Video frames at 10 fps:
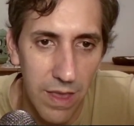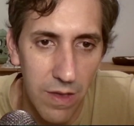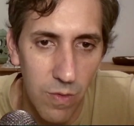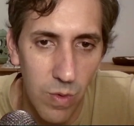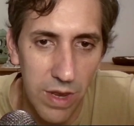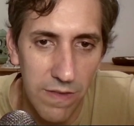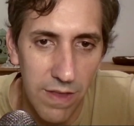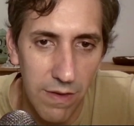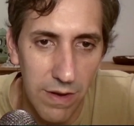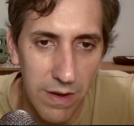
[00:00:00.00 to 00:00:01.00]
queen
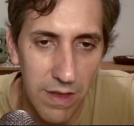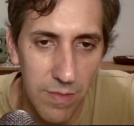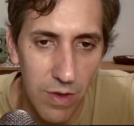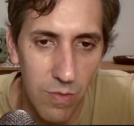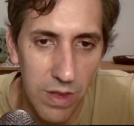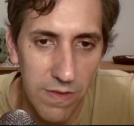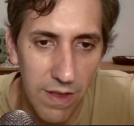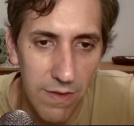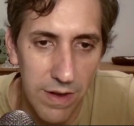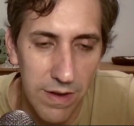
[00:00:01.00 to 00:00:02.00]
e7, come on, queen
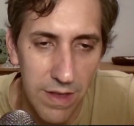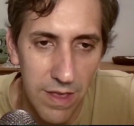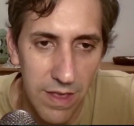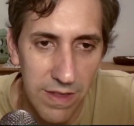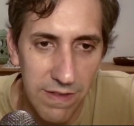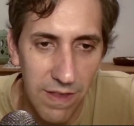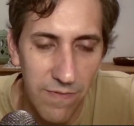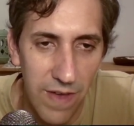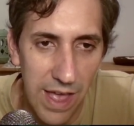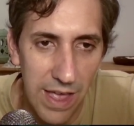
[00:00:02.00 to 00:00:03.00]
e7,
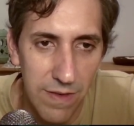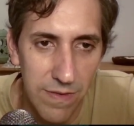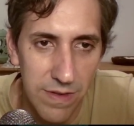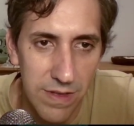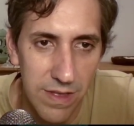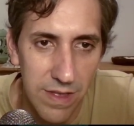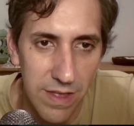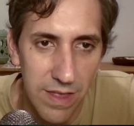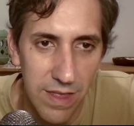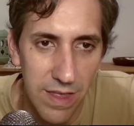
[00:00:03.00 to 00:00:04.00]
c5.
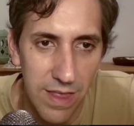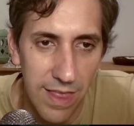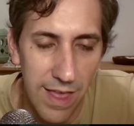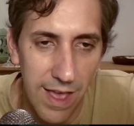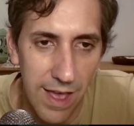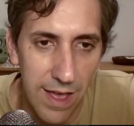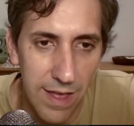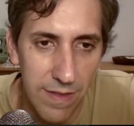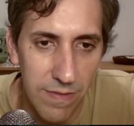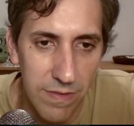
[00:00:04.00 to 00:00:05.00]

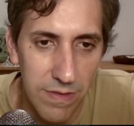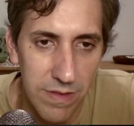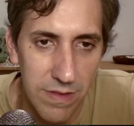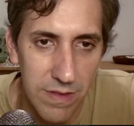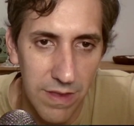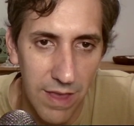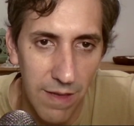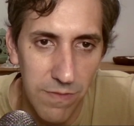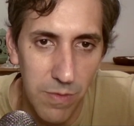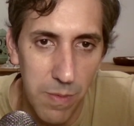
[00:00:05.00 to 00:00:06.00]

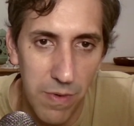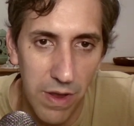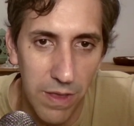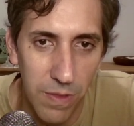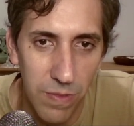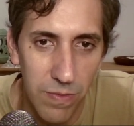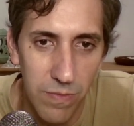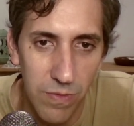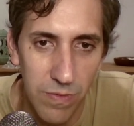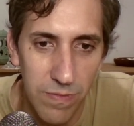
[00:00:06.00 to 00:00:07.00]
Have to be breaking
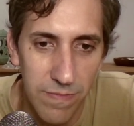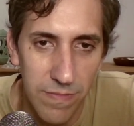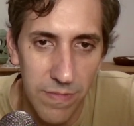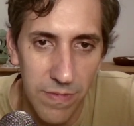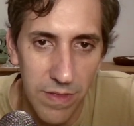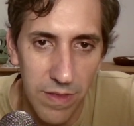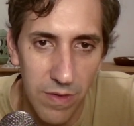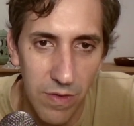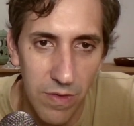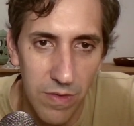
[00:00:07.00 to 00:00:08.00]
through.
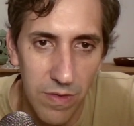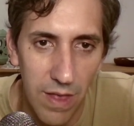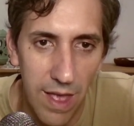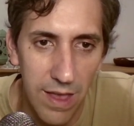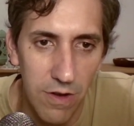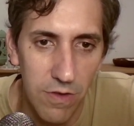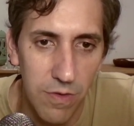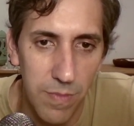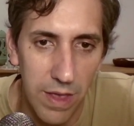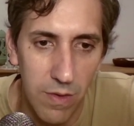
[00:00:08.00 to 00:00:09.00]
I can
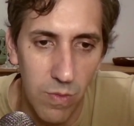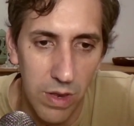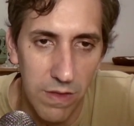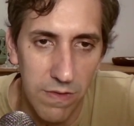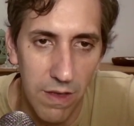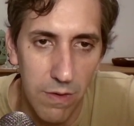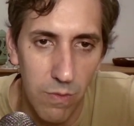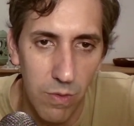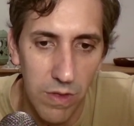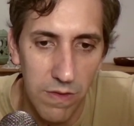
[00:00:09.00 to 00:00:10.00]
also play queen e7,
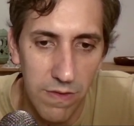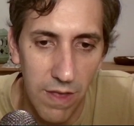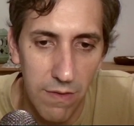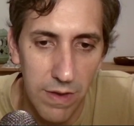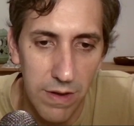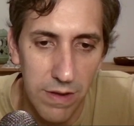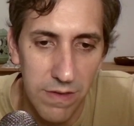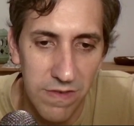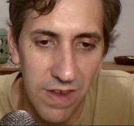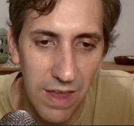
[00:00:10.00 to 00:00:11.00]
rook d7,
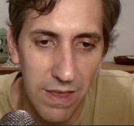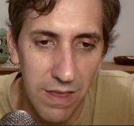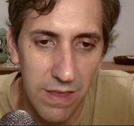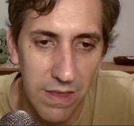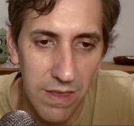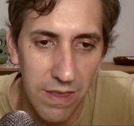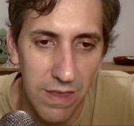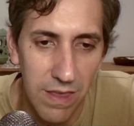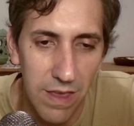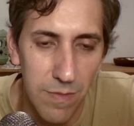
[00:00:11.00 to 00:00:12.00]
check
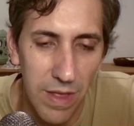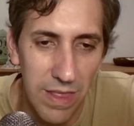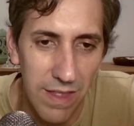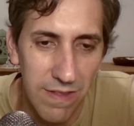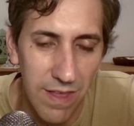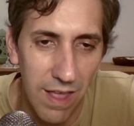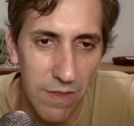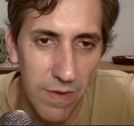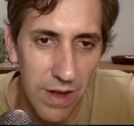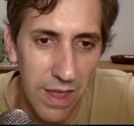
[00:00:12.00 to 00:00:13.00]
here, but that's kind
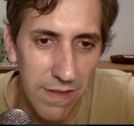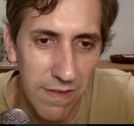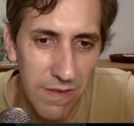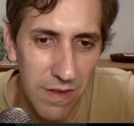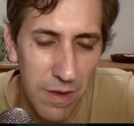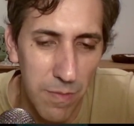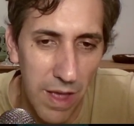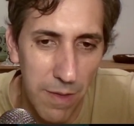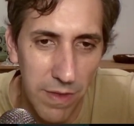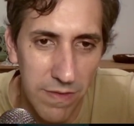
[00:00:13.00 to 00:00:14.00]
of unnecessary. There
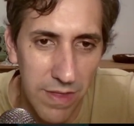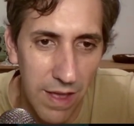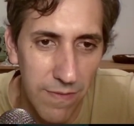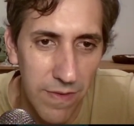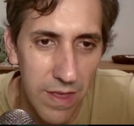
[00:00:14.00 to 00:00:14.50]
might be stuff